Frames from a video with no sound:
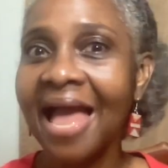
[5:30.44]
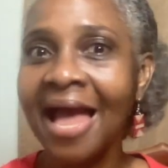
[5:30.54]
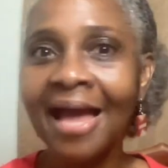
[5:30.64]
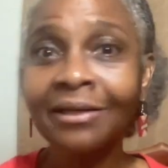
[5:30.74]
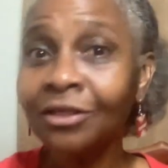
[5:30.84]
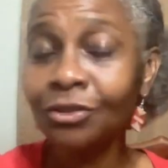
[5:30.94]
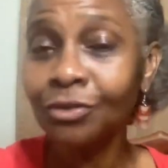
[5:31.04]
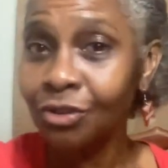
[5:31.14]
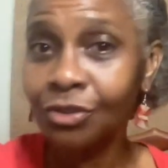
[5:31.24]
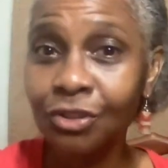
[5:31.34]
And
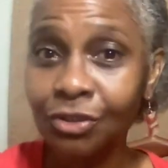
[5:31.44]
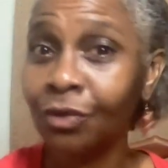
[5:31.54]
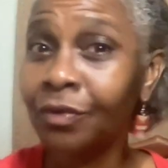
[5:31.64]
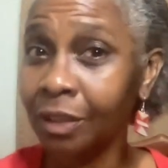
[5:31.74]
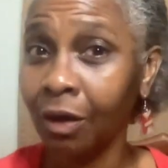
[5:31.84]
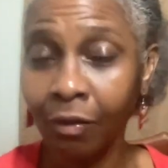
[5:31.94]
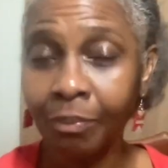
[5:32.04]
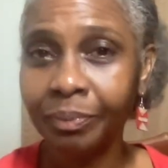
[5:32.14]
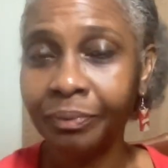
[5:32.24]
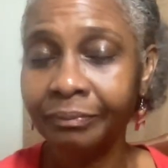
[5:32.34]
you just stir it
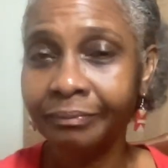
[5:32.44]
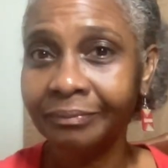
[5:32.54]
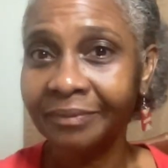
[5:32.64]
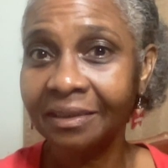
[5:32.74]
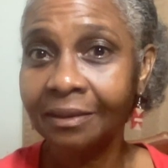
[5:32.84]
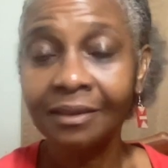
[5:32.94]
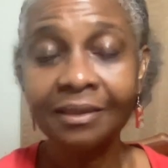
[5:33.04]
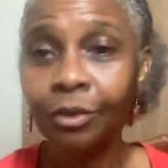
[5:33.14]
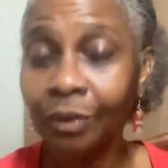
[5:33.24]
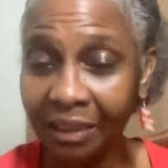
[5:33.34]
up.
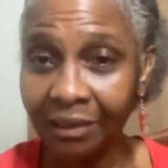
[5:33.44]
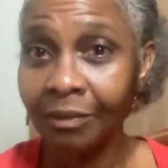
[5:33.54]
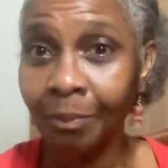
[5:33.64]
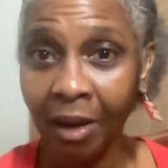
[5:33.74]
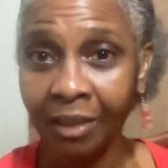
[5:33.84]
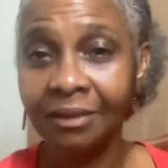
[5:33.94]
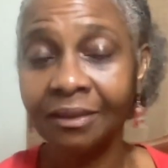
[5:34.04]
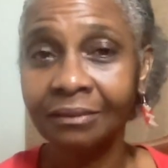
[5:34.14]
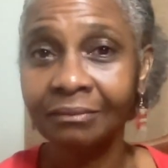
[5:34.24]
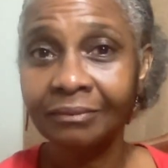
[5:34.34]
You heat the
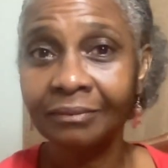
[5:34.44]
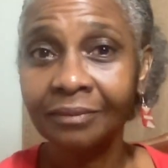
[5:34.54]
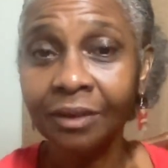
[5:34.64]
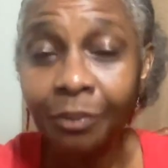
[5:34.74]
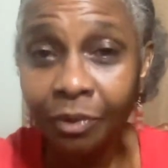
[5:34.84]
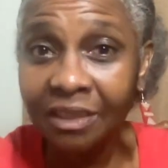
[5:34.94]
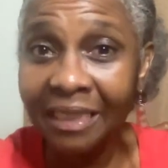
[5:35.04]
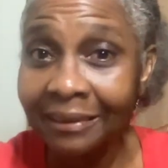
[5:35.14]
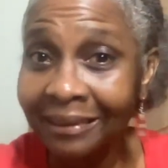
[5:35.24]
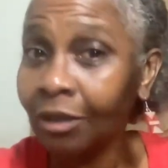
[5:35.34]
pot, you put
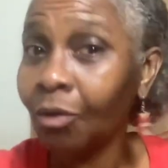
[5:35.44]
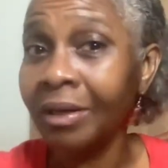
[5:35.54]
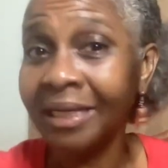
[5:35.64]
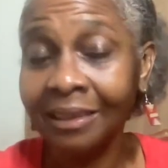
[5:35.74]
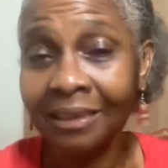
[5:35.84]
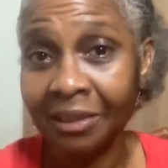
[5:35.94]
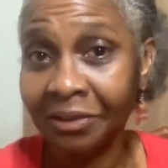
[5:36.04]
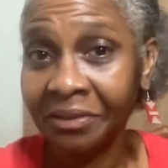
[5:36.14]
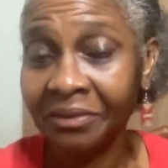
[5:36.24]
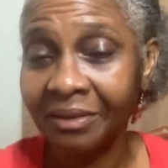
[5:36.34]
a little oil in
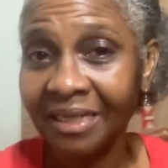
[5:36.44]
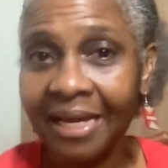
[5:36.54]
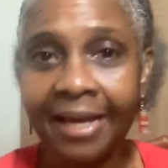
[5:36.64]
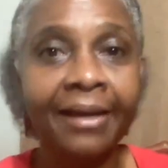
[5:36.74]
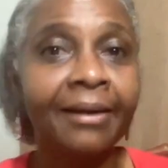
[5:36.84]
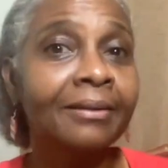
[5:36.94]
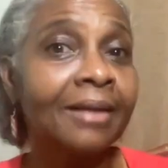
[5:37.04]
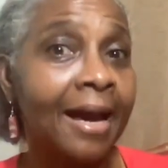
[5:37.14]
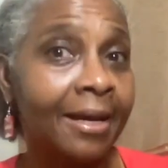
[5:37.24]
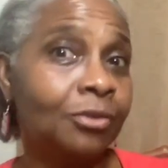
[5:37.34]
there, and
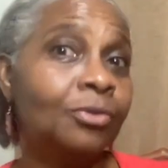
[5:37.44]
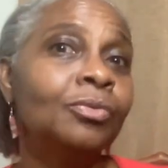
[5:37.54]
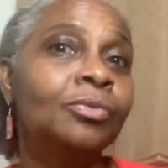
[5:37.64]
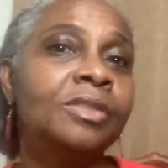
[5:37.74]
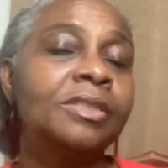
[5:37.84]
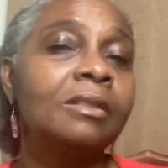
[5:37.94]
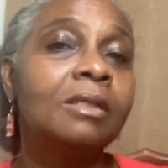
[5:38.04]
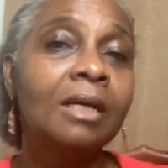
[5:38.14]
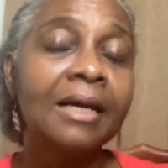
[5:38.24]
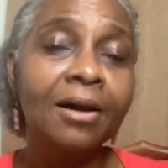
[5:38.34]
I use
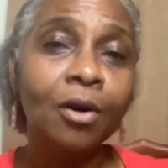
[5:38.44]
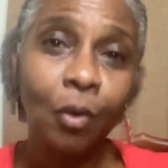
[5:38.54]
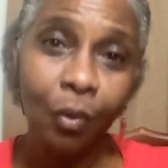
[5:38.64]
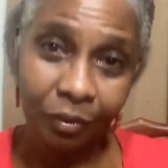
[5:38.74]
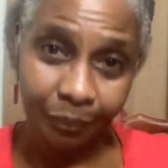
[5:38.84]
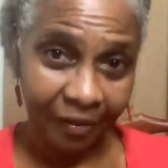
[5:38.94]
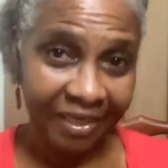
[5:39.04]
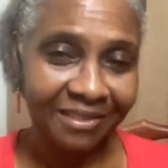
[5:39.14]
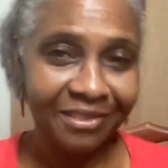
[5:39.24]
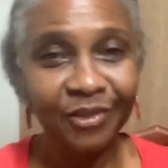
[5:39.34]
cold
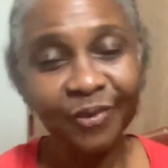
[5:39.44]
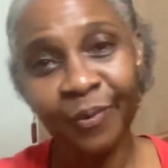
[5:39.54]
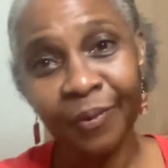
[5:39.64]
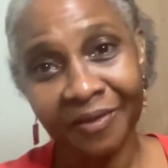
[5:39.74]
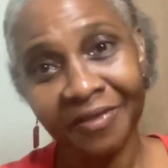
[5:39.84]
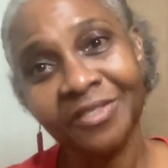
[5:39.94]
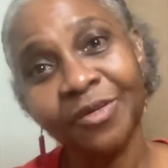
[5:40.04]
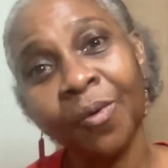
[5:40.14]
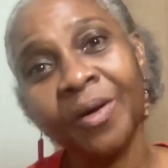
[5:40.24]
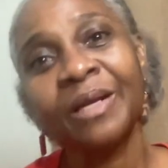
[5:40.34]
pressed coconut
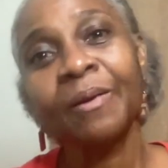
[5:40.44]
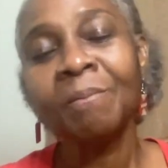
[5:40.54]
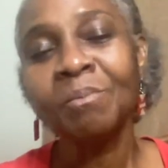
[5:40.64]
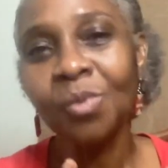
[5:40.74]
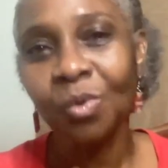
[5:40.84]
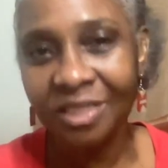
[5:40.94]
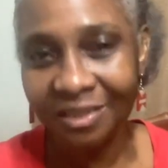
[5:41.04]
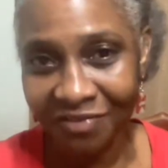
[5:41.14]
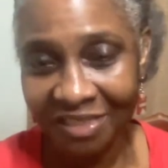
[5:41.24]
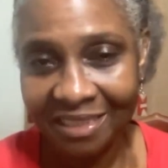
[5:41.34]
oil most
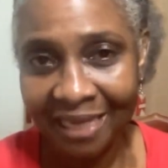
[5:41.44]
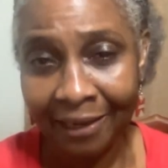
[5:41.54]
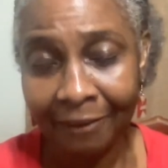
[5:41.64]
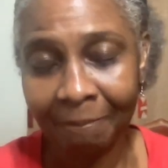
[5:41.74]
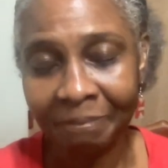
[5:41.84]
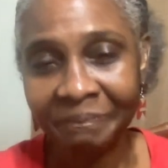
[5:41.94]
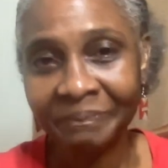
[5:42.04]
of the time.